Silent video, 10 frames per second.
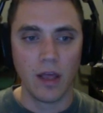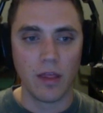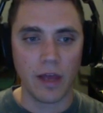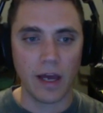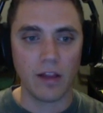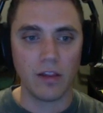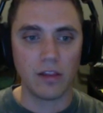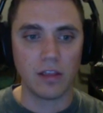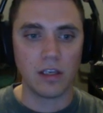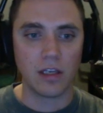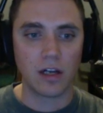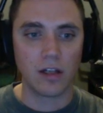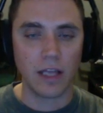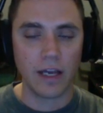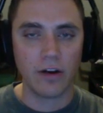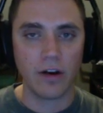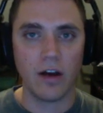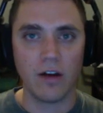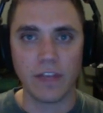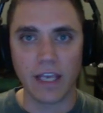that the collider
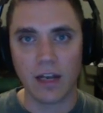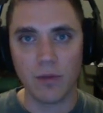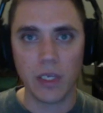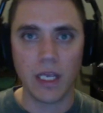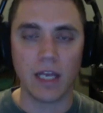of the enemy